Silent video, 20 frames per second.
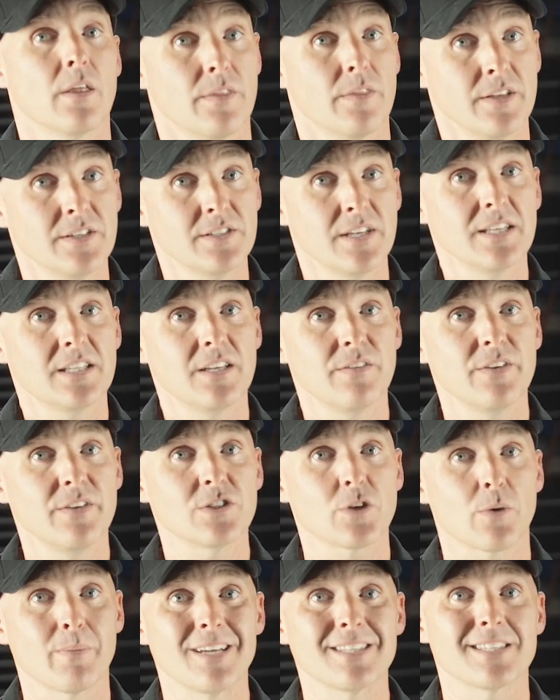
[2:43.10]
These
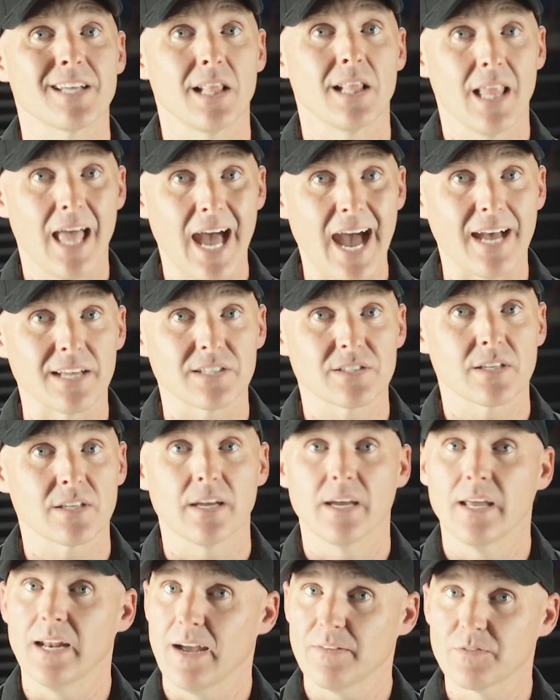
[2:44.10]
ATVs are made to last,
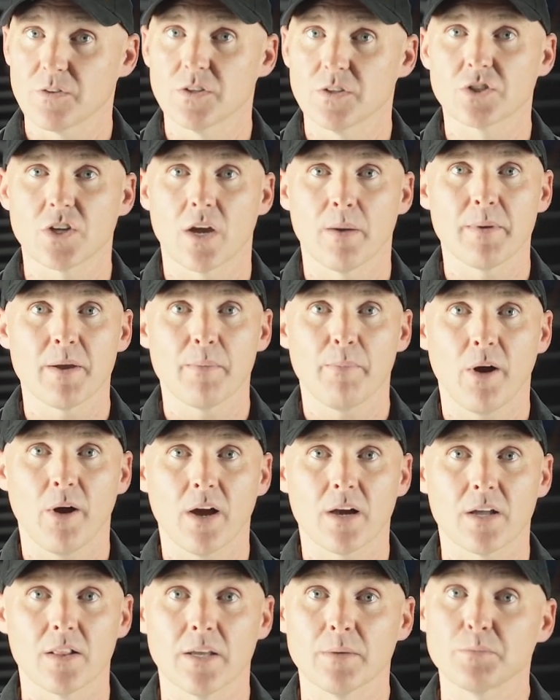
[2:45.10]
and after the zombie
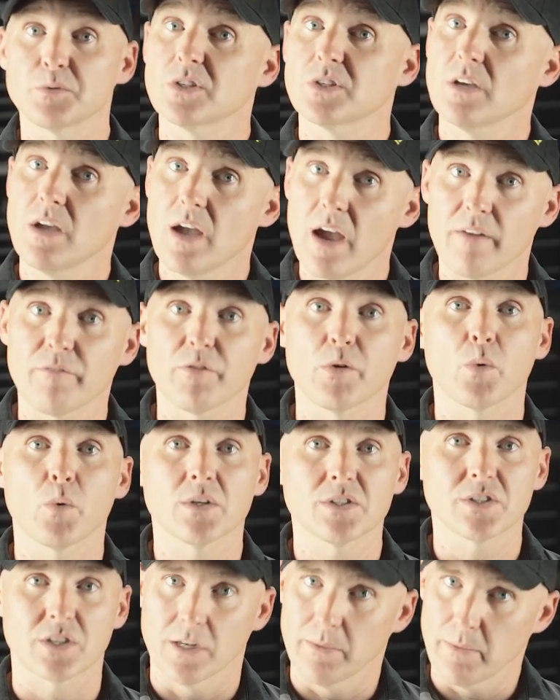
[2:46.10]
apocalypse,
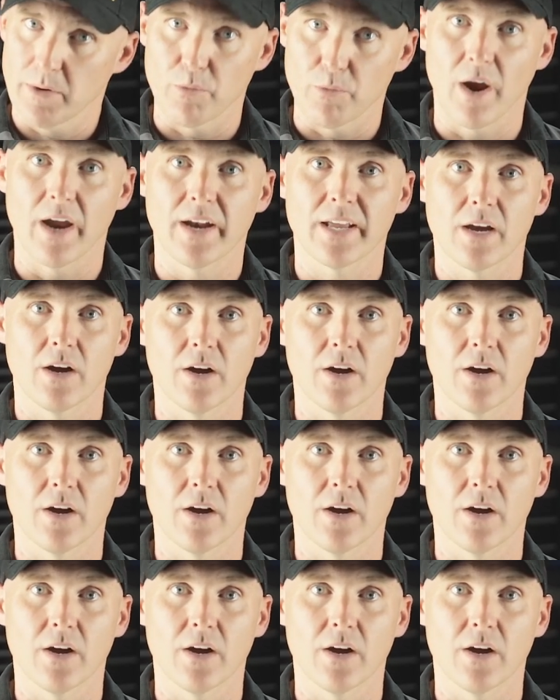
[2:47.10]
everyone's going to be riding